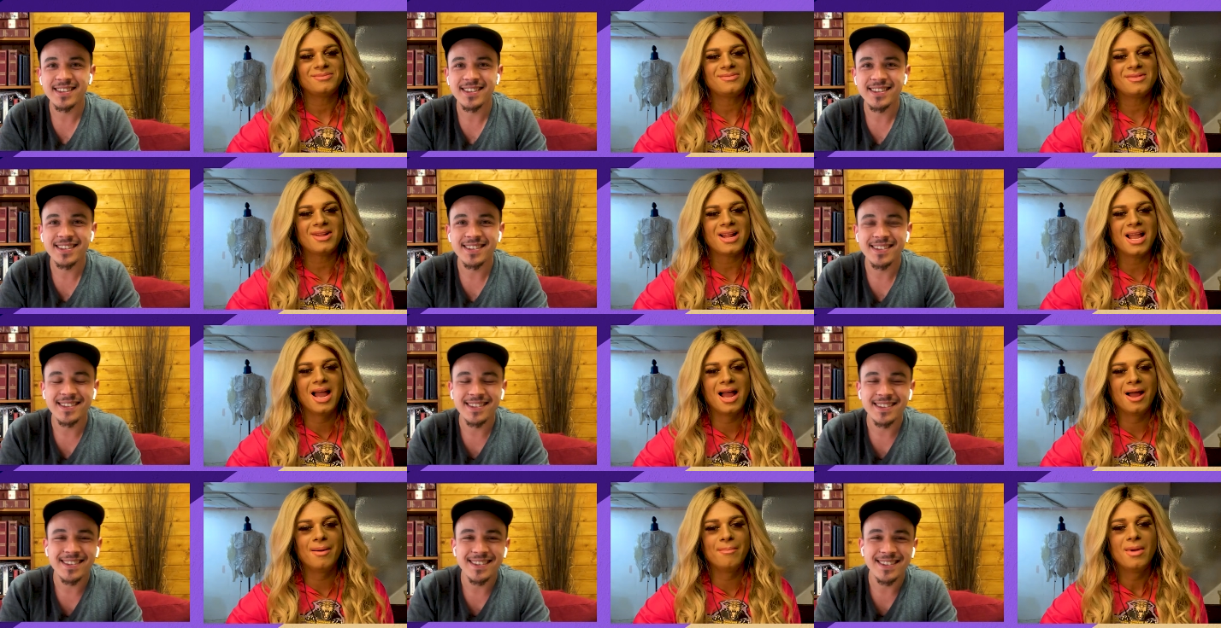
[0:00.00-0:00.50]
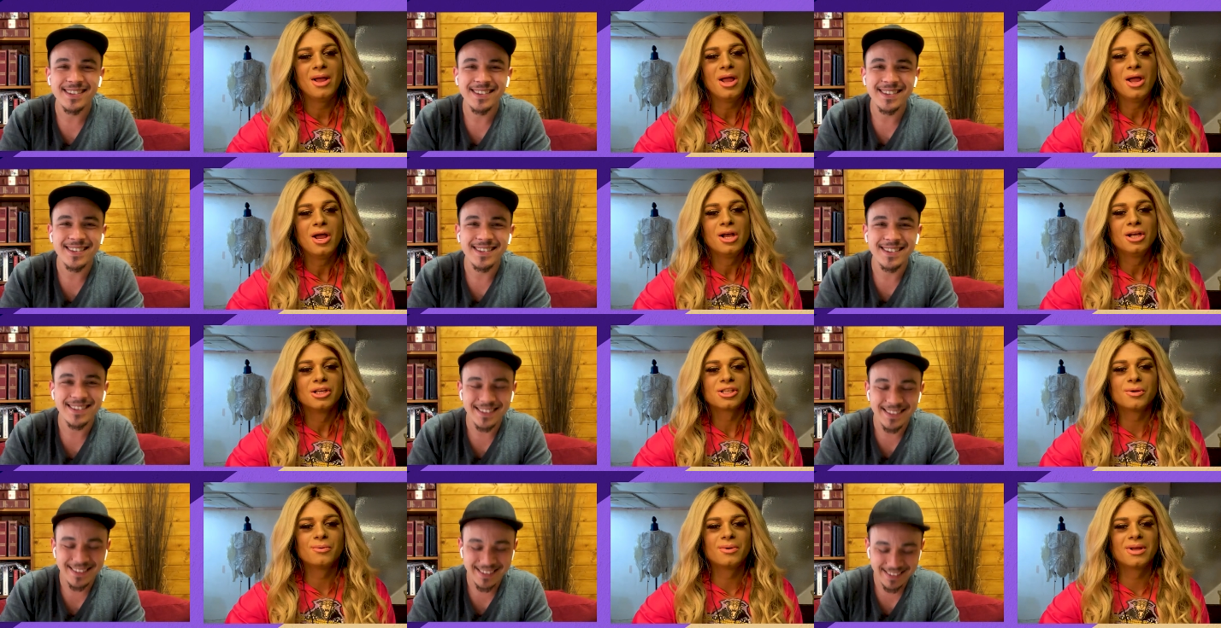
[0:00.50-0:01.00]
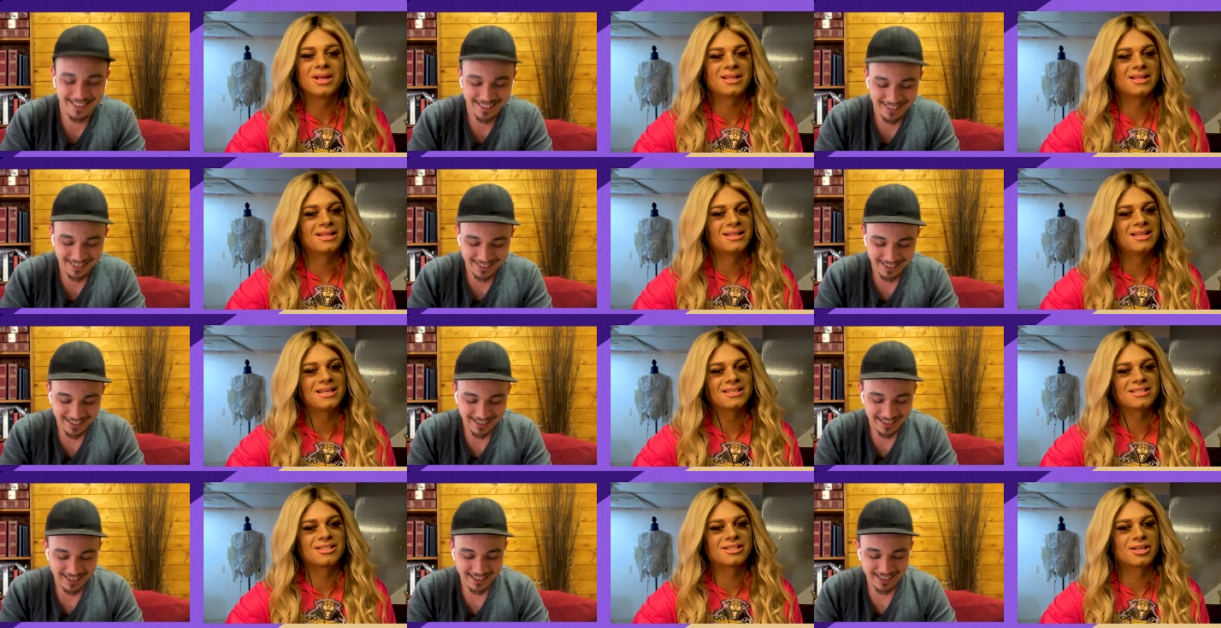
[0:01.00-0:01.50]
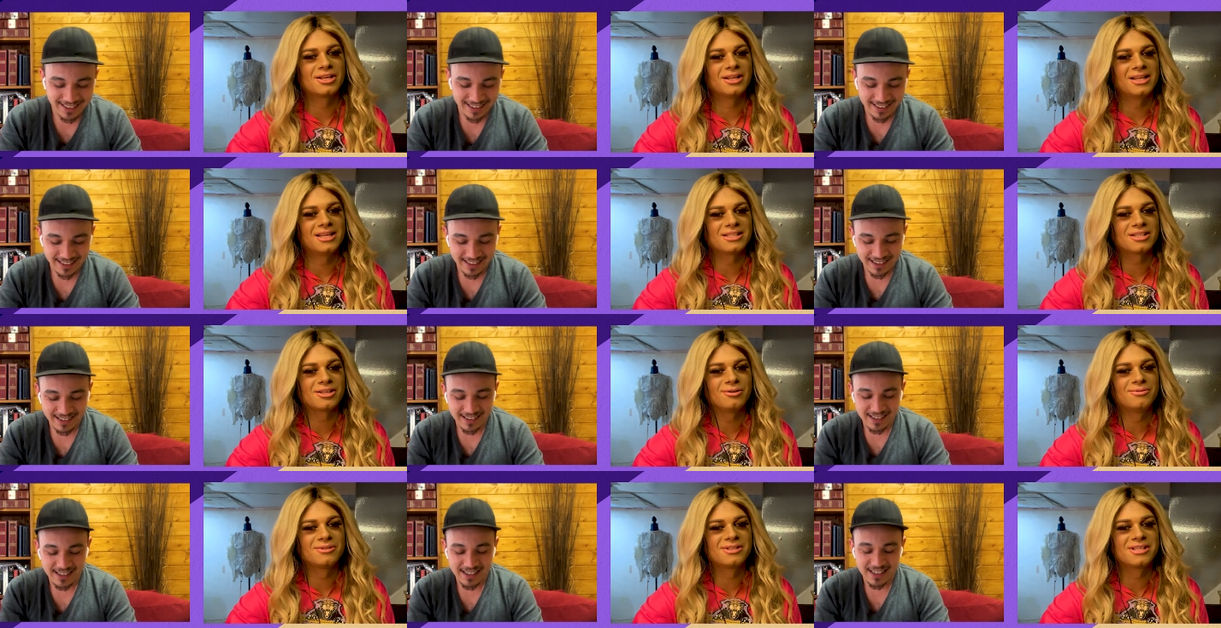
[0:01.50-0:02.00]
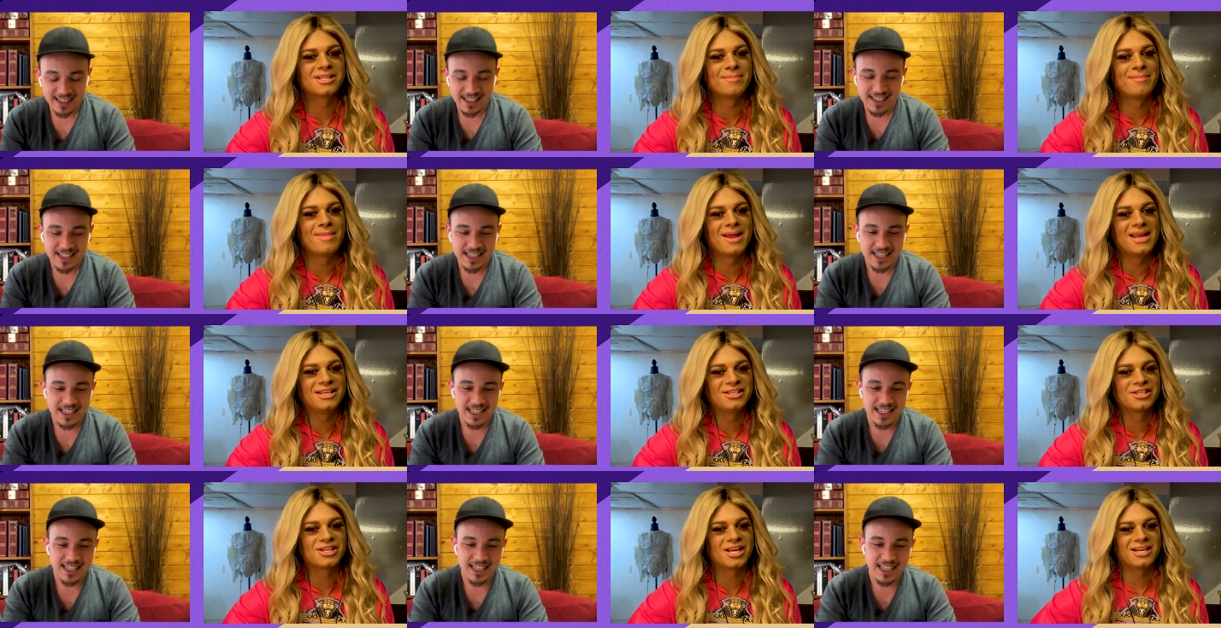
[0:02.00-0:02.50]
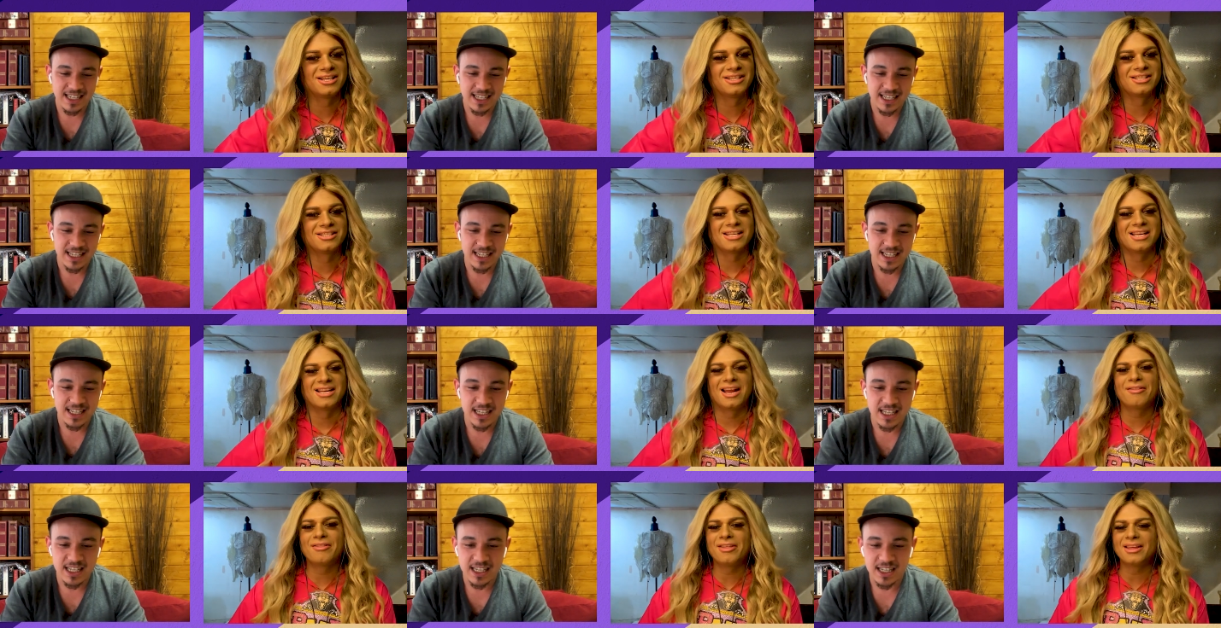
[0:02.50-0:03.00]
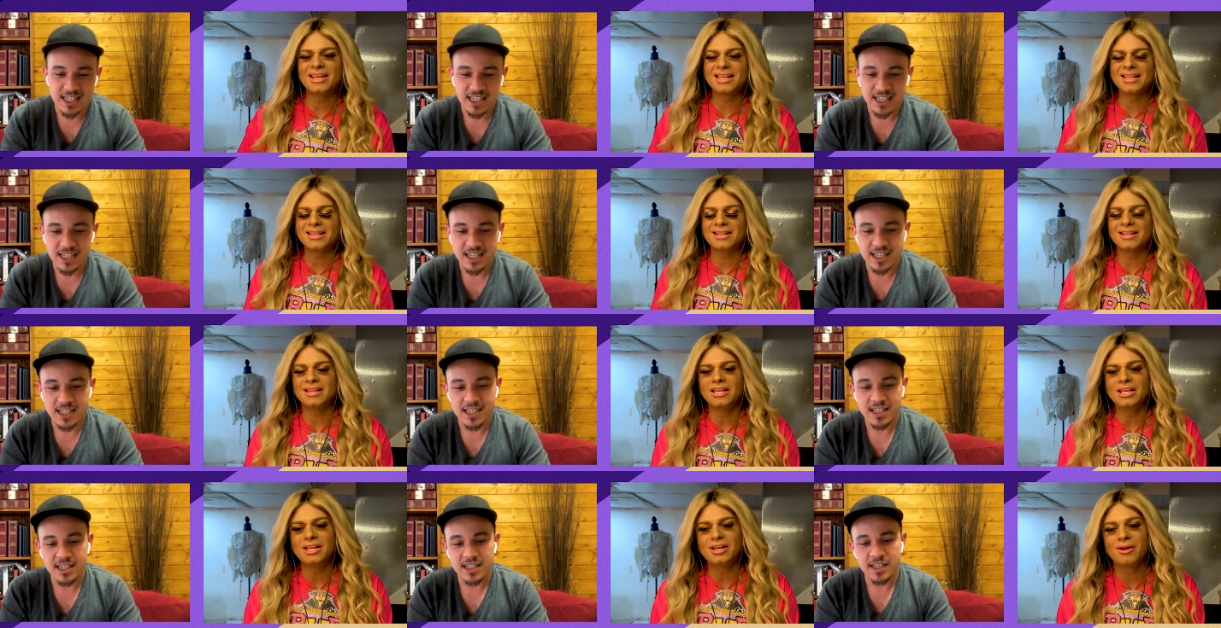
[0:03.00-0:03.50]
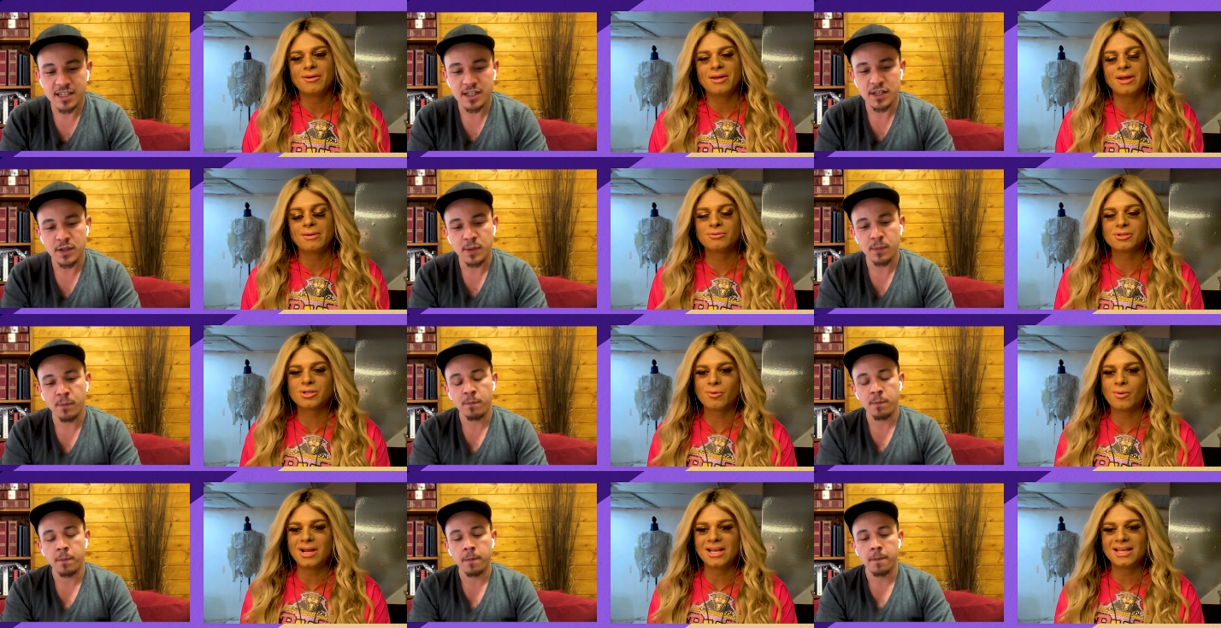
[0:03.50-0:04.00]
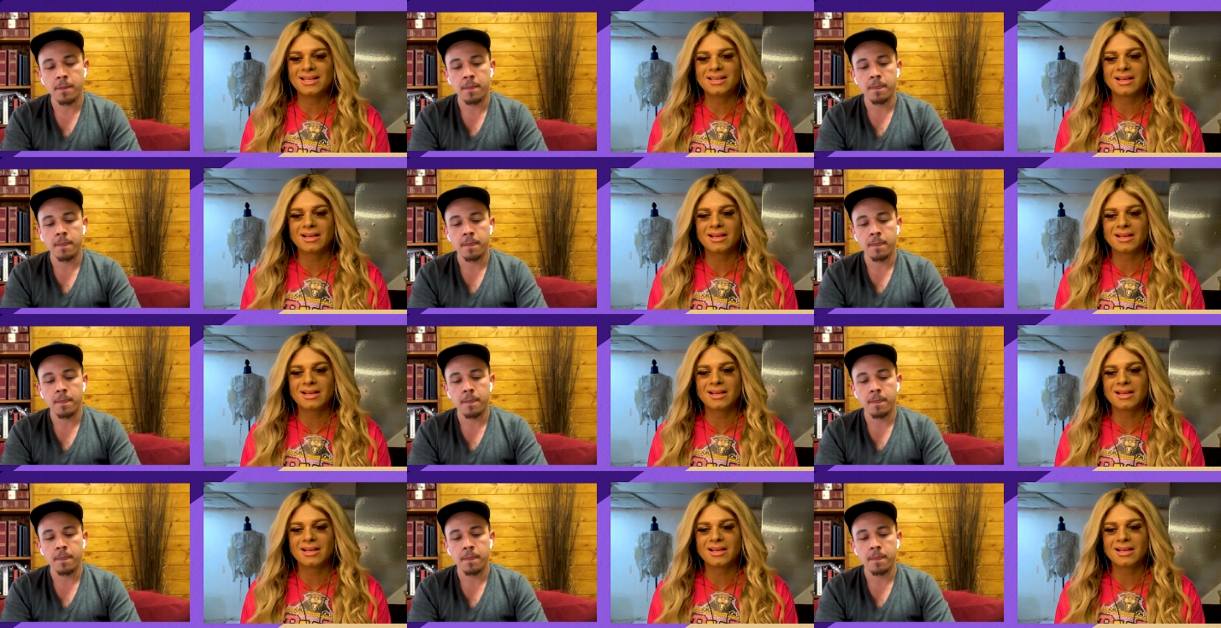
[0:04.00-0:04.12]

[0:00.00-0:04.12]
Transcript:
Speaker 1: Um, so let's let's go into the main challenge then. I think you know it was quite.